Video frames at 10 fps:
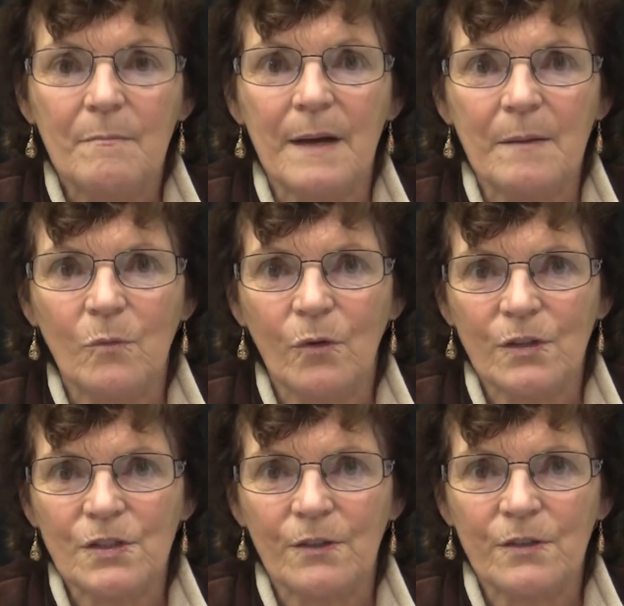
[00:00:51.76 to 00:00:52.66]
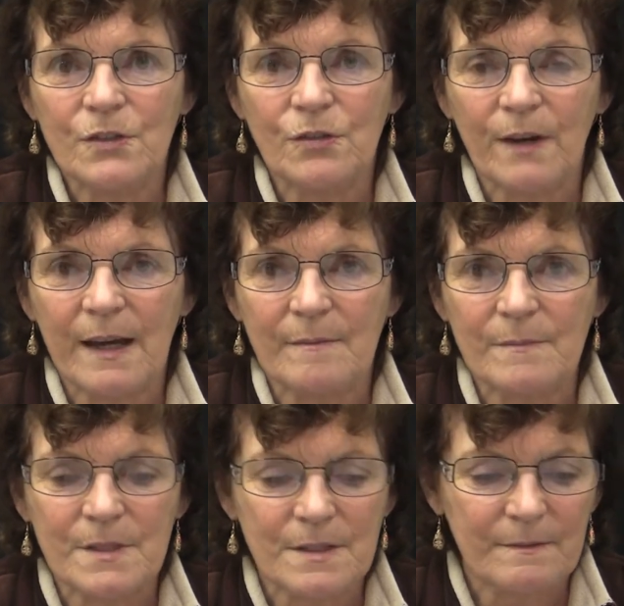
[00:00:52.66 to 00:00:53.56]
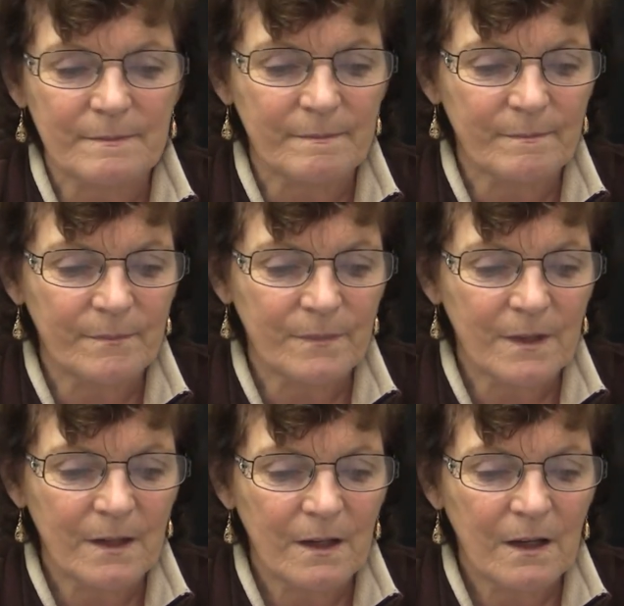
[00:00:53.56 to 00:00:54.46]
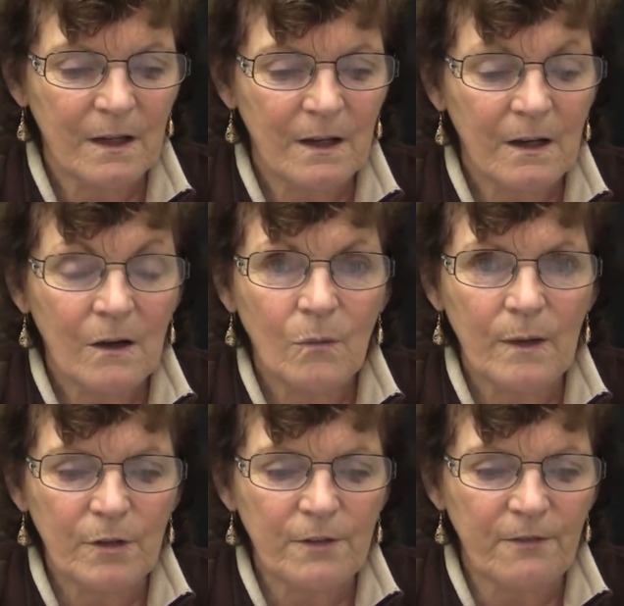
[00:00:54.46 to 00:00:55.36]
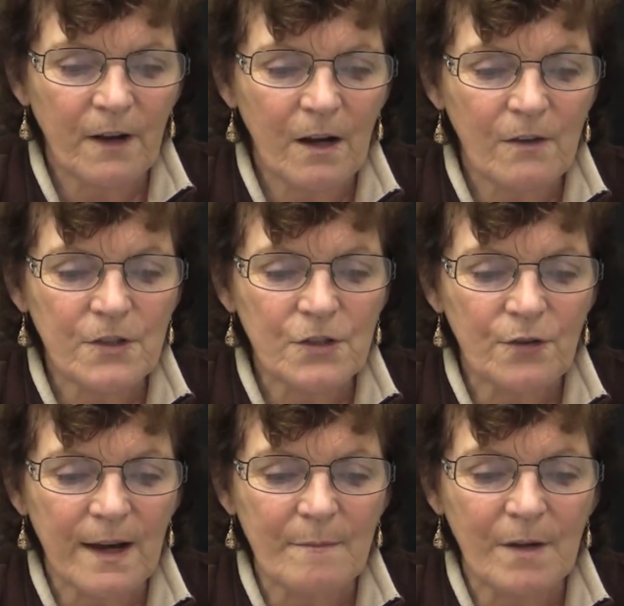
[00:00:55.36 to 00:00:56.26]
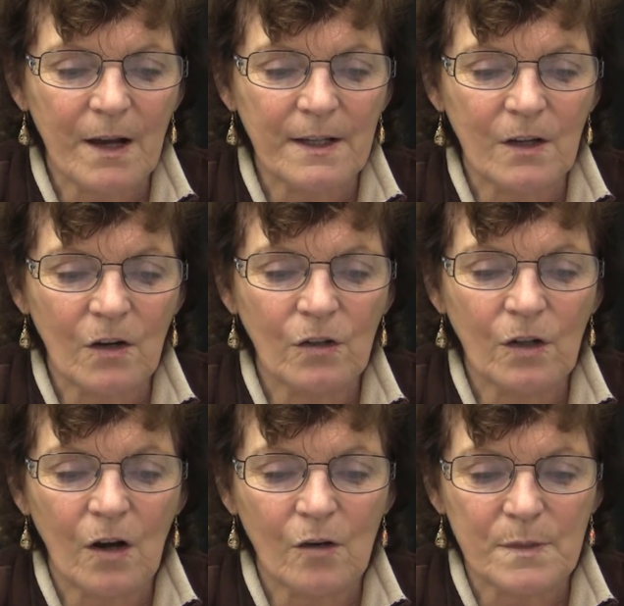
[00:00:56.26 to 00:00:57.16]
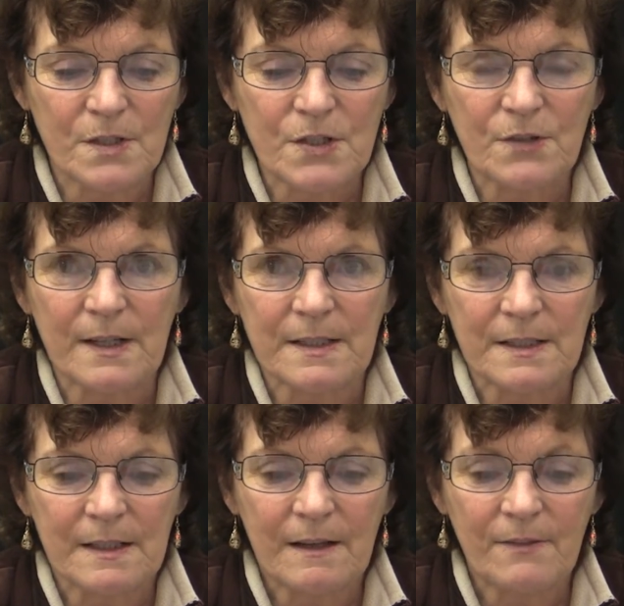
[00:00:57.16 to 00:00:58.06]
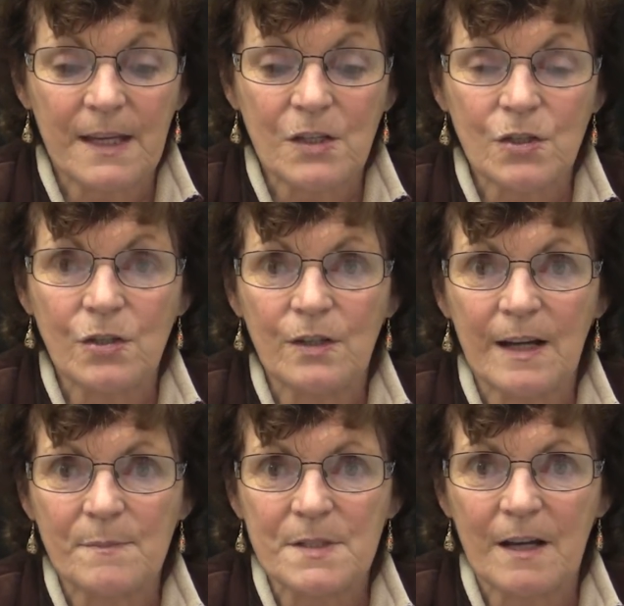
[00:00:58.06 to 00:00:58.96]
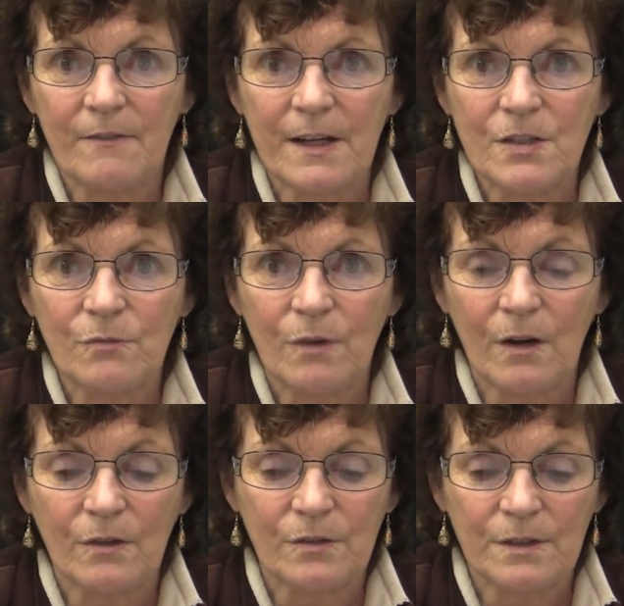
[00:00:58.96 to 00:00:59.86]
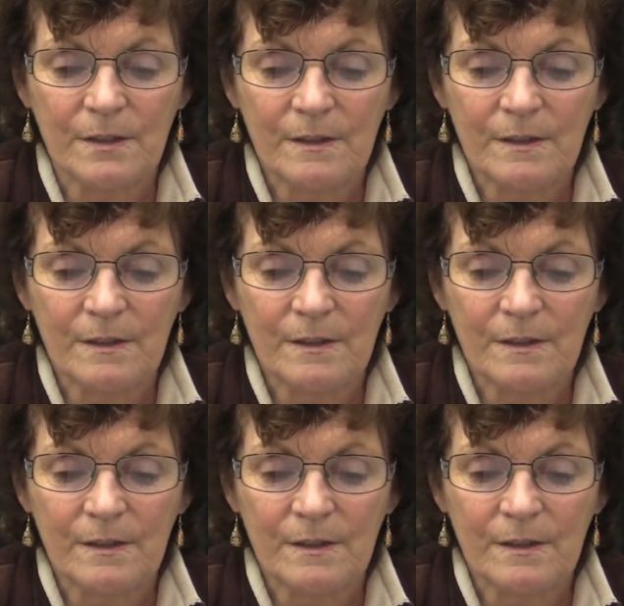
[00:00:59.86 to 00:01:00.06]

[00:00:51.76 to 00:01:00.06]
Mum worked on the trams. We would follow the tram line along Goulburn Street, then turn up Salvator Road.